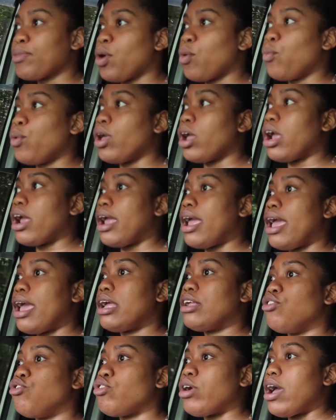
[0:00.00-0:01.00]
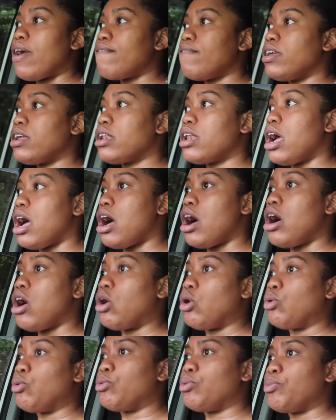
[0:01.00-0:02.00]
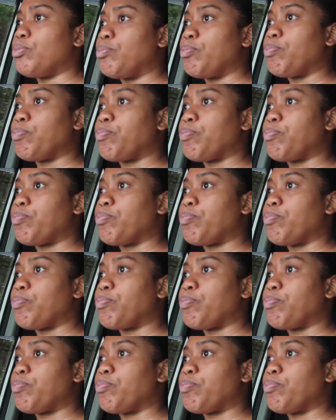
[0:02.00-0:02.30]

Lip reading: We are driving now